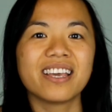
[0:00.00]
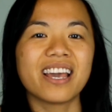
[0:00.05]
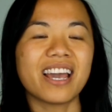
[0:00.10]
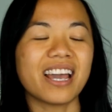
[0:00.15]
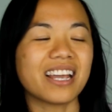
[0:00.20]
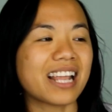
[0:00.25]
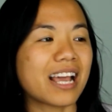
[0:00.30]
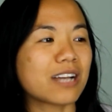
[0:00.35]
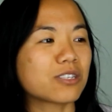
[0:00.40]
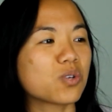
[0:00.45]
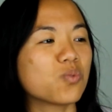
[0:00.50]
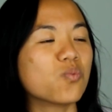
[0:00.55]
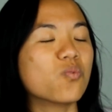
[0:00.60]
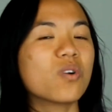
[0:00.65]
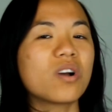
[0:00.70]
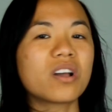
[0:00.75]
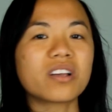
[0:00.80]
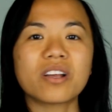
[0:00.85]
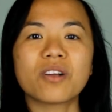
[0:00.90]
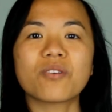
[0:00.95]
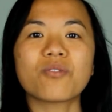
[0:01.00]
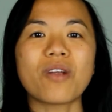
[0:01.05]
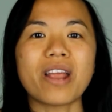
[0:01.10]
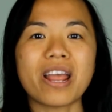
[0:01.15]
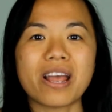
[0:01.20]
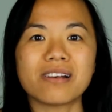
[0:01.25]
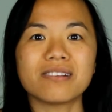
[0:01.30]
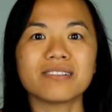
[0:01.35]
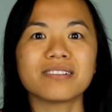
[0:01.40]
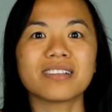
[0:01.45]
and how to work
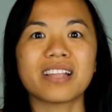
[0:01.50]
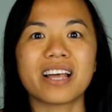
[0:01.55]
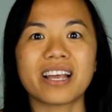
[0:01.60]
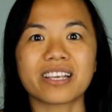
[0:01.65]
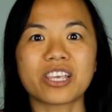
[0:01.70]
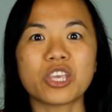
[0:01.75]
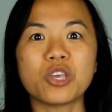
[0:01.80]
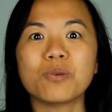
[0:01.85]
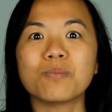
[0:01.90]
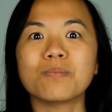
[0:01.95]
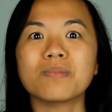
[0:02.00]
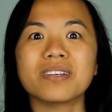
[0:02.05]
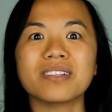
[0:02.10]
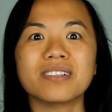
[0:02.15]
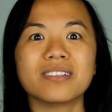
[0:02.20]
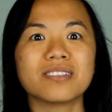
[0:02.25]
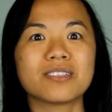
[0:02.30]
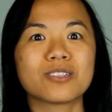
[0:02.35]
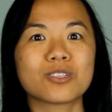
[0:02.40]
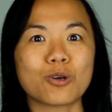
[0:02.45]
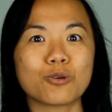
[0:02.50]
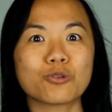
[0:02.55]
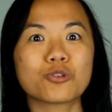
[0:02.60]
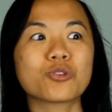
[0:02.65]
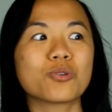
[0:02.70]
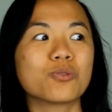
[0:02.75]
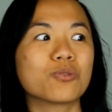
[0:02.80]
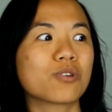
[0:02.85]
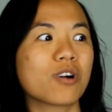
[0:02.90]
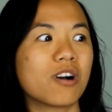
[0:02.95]
around like human
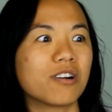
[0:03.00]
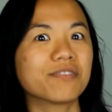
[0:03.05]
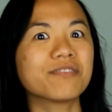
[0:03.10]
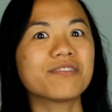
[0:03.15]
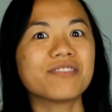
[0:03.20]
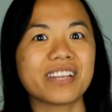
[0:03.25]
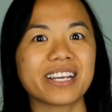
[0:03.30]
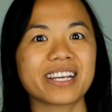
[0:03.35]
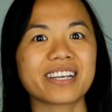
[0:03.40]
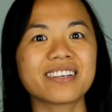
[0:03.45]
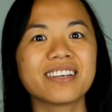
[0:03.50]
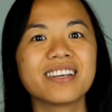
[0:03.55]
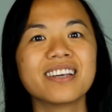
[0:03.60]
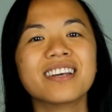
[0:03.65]
social conflict.